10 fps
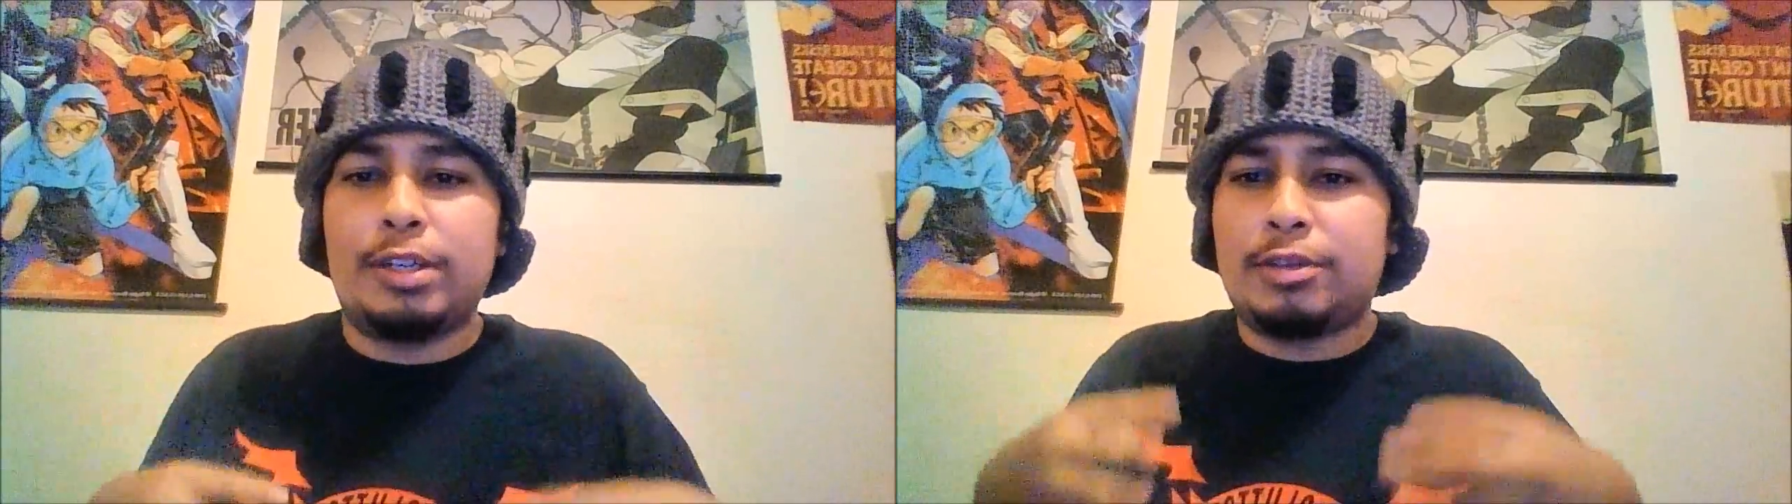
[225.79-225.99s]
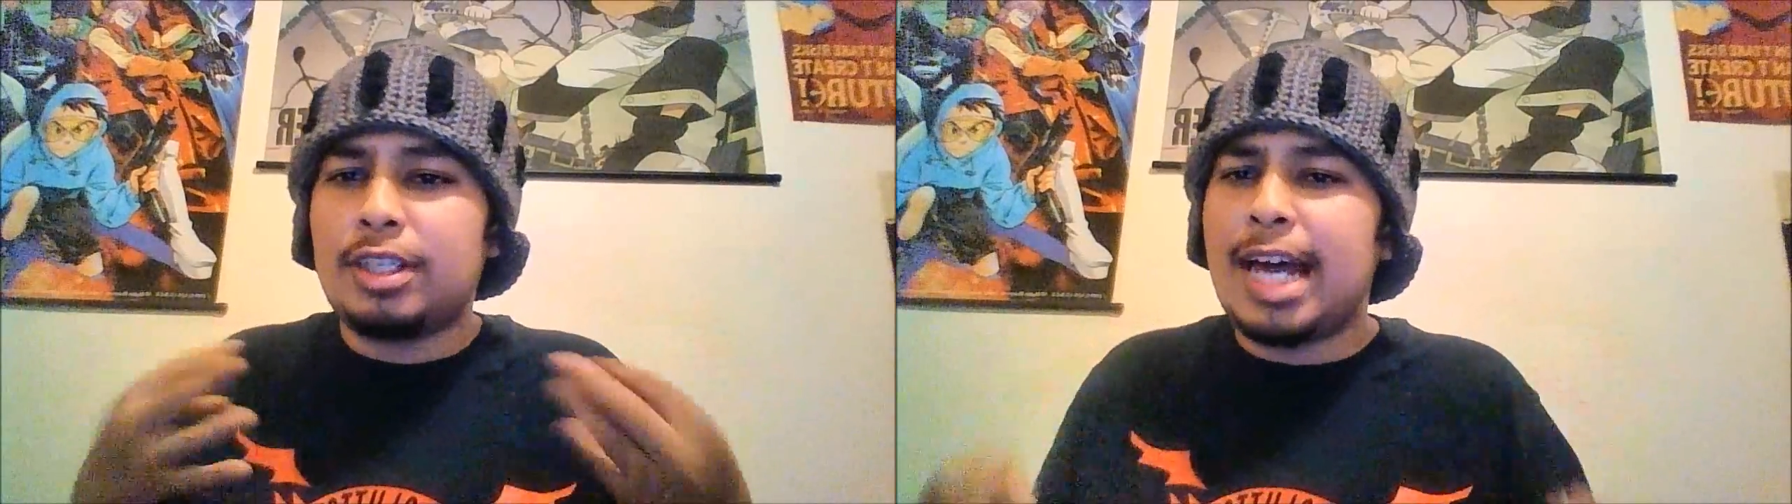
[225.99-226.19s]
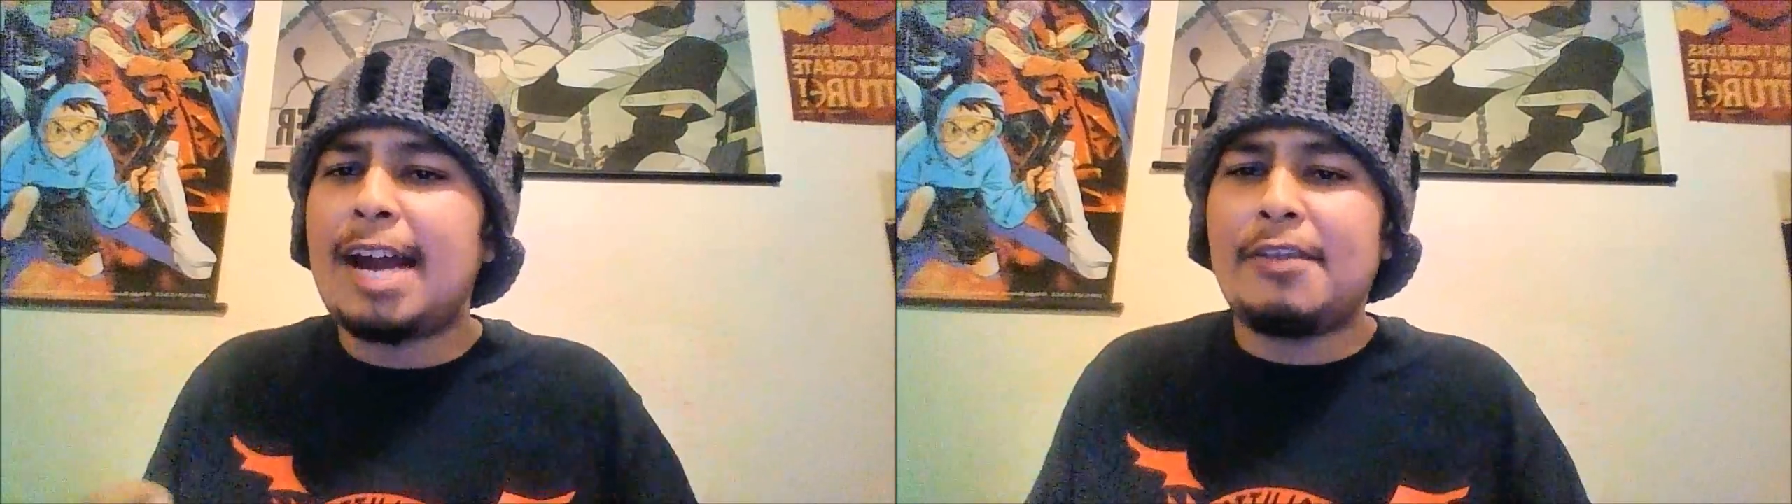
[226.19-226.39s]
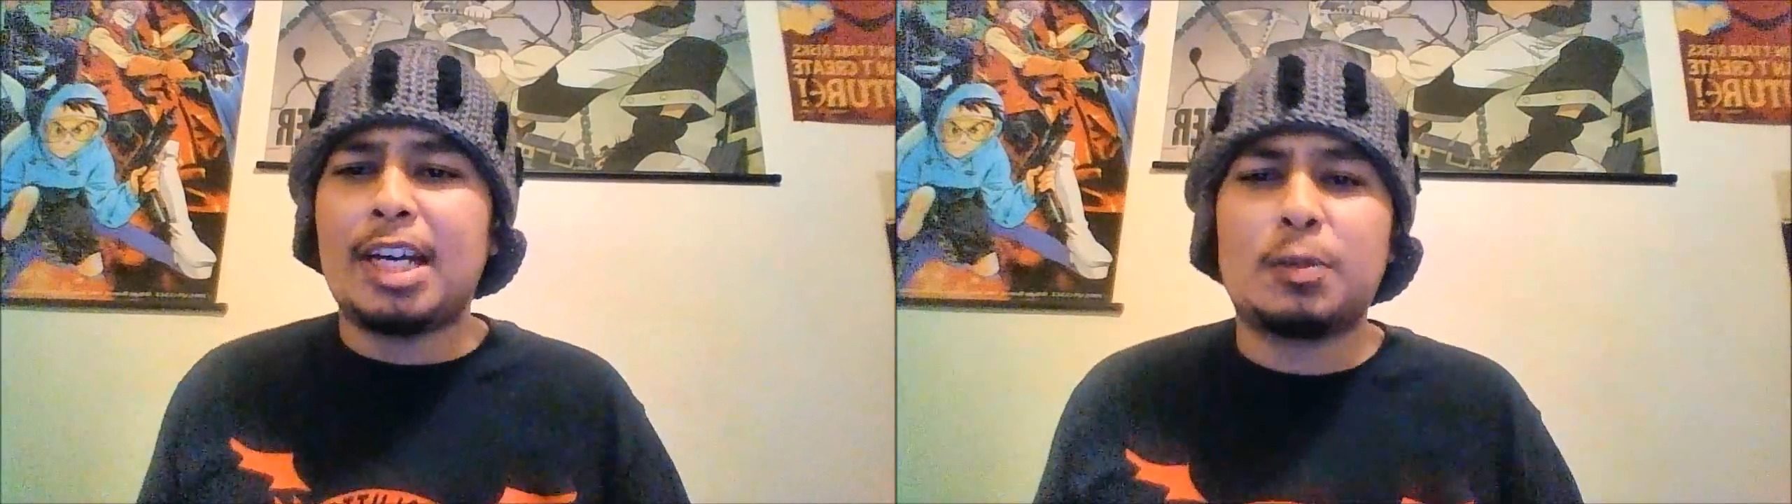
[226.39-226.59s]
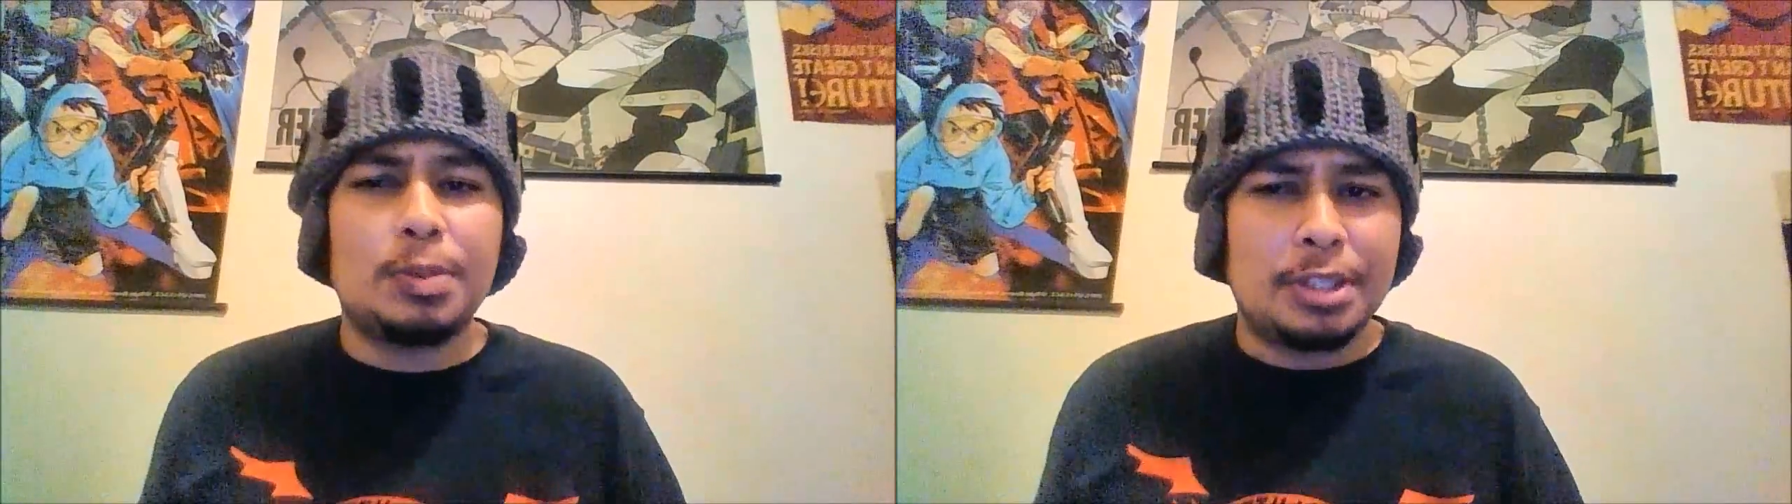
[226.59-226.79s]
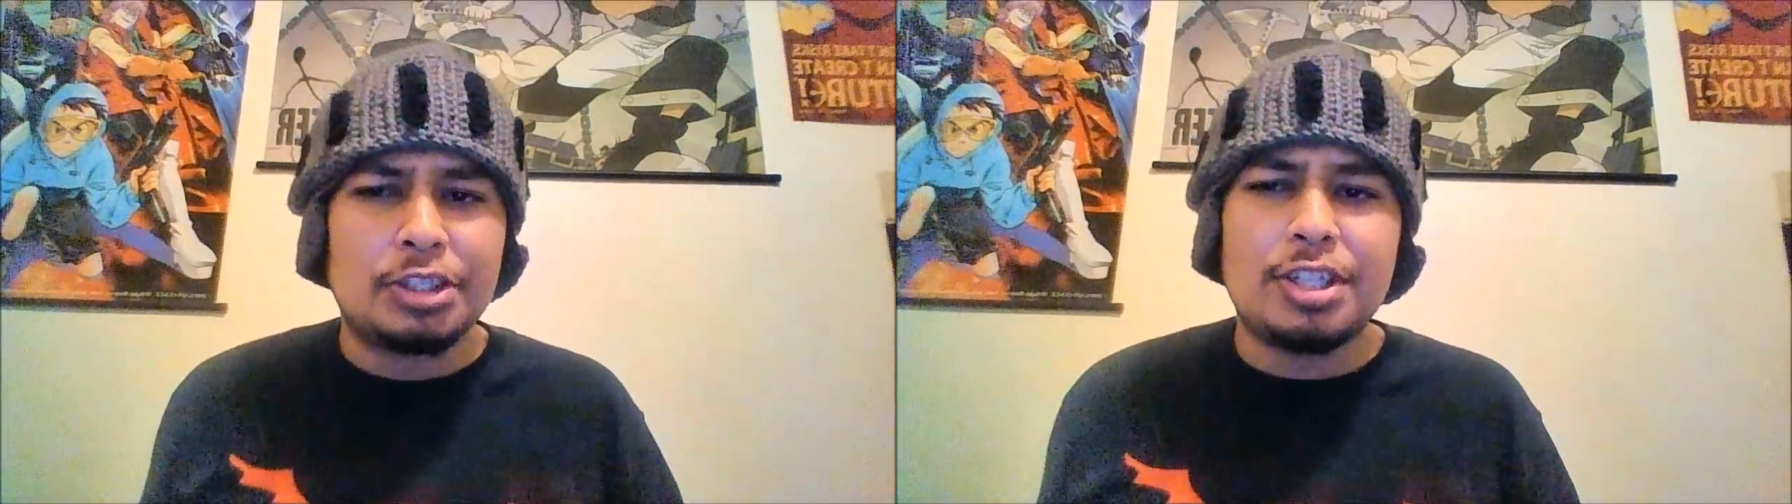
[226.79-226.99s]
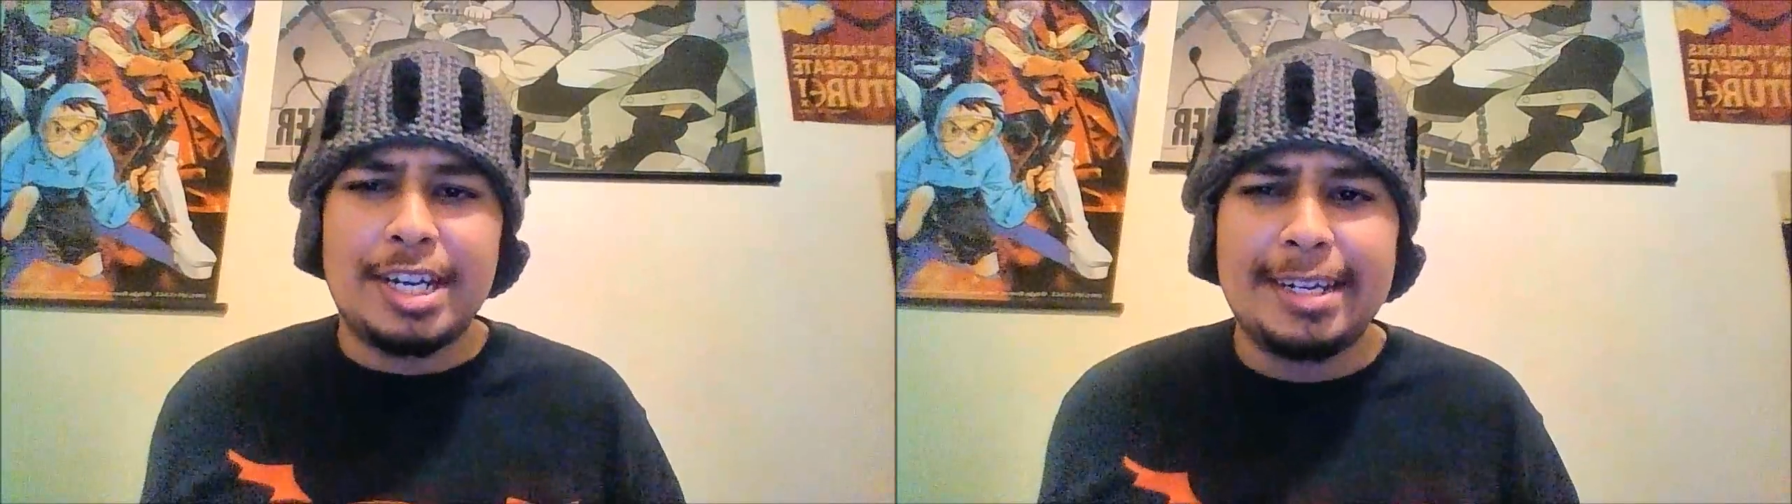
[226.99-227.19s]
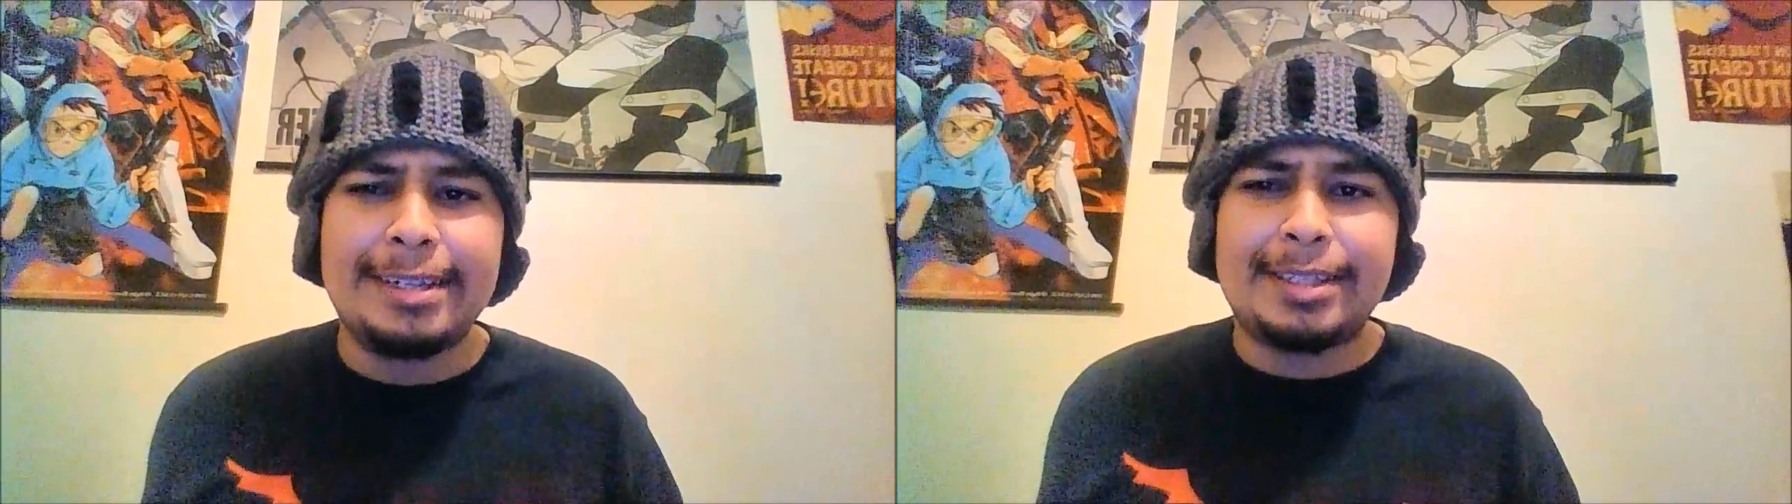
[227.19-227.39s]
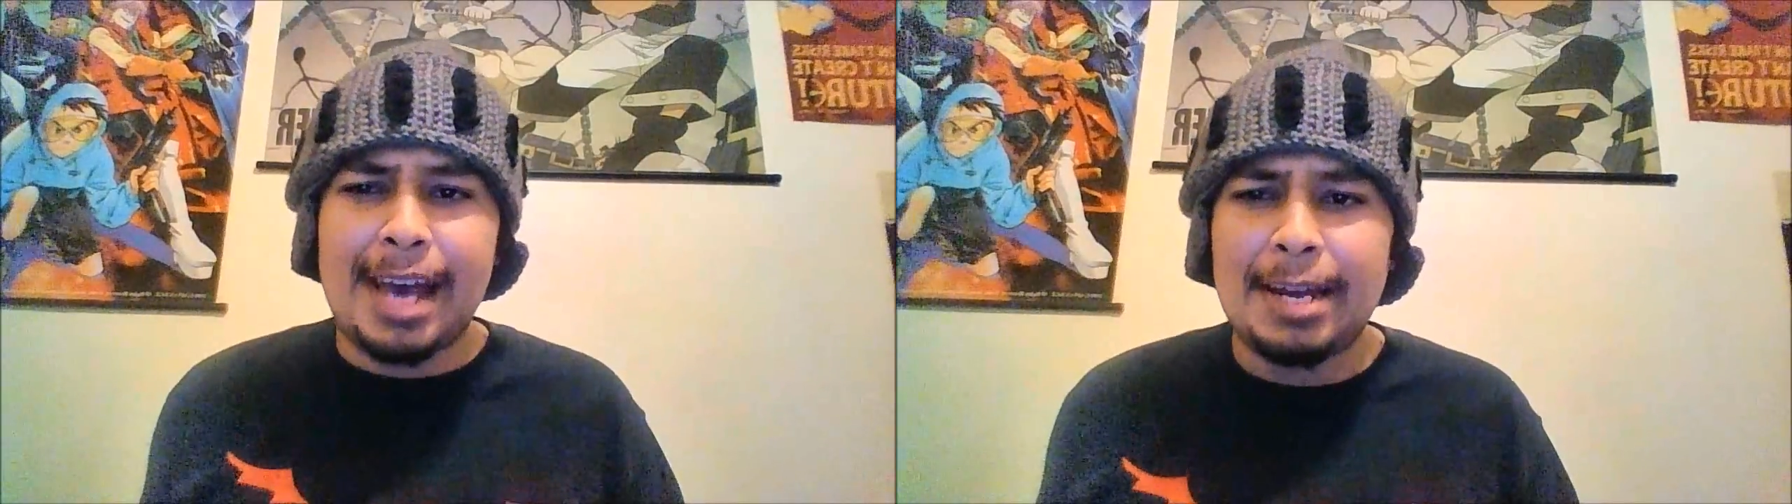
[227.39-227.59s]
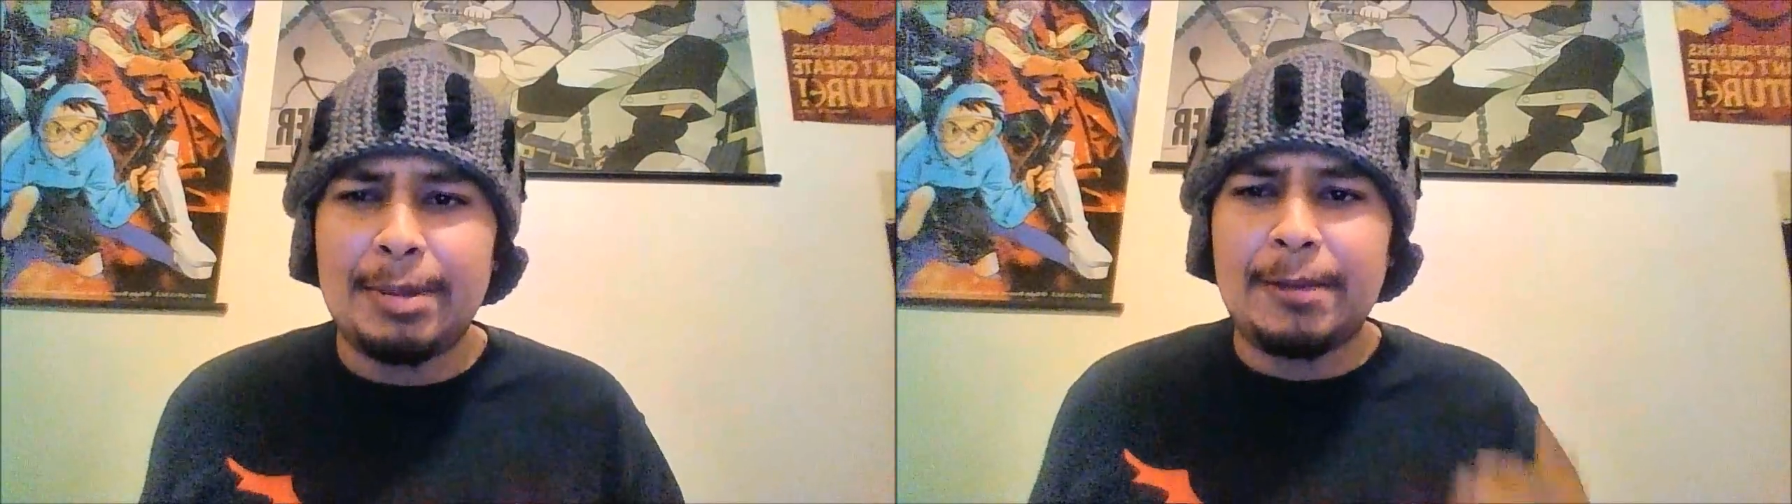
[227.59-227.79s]
There was a lot of exposition in
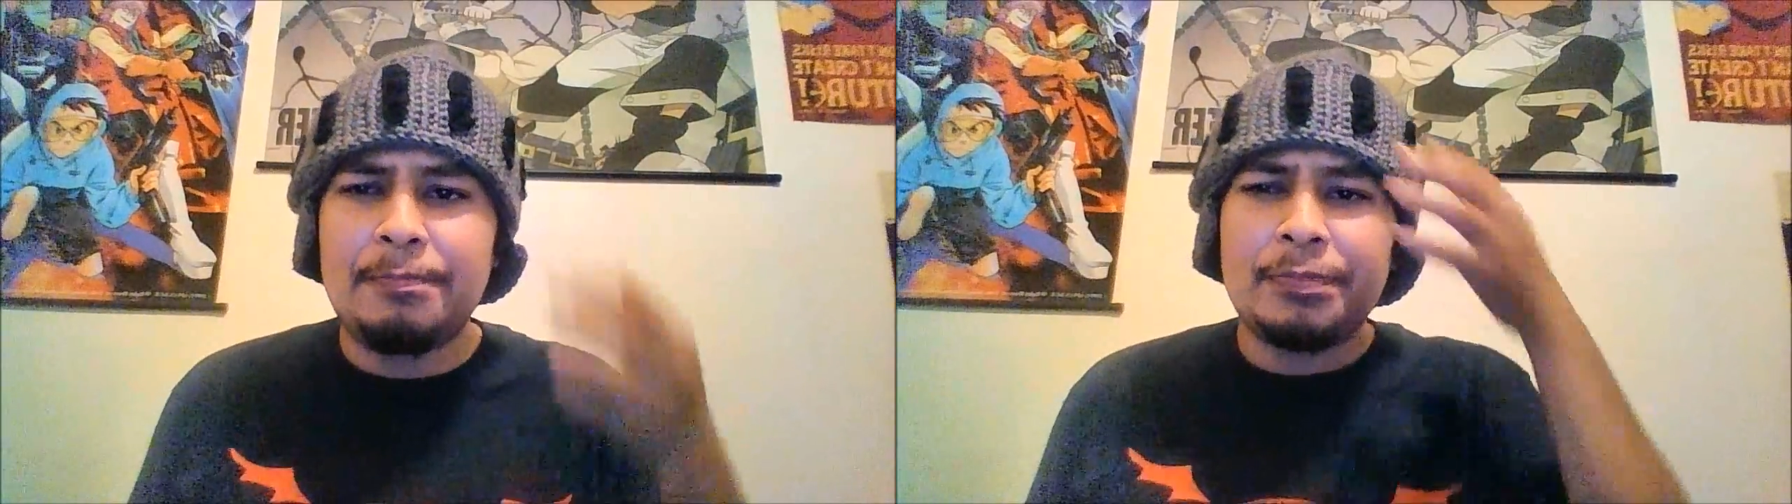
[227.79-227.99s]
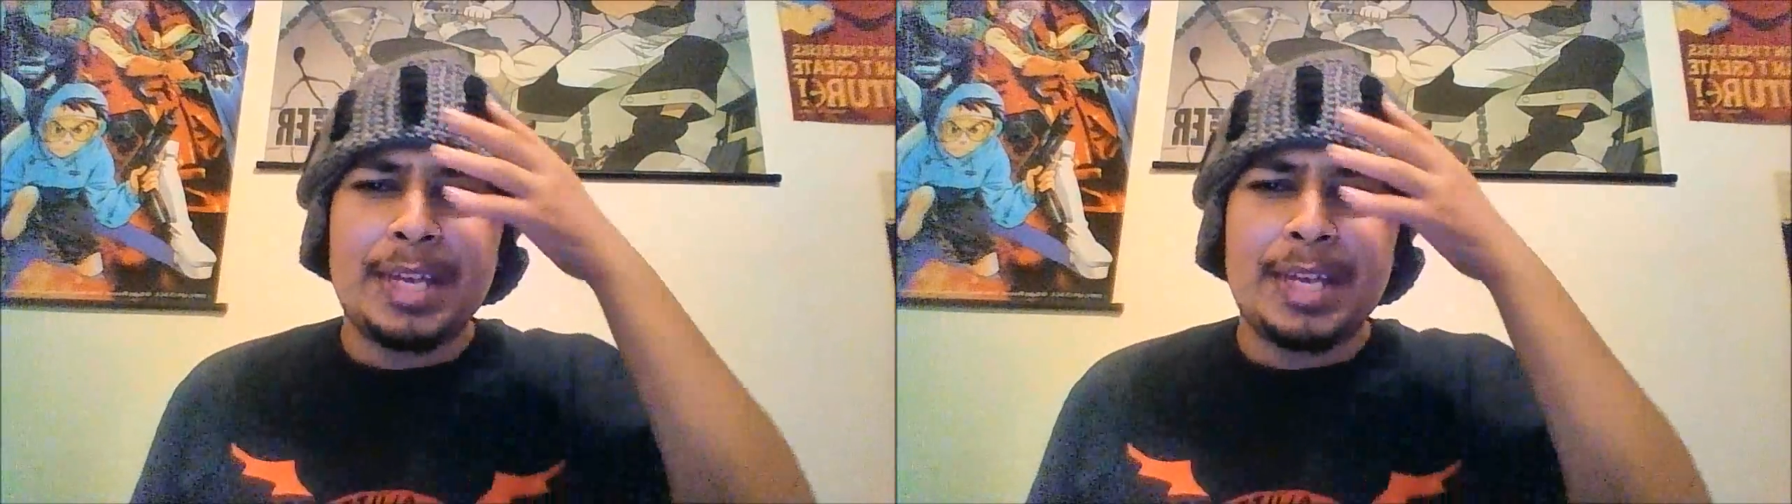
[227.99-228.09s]
this anime,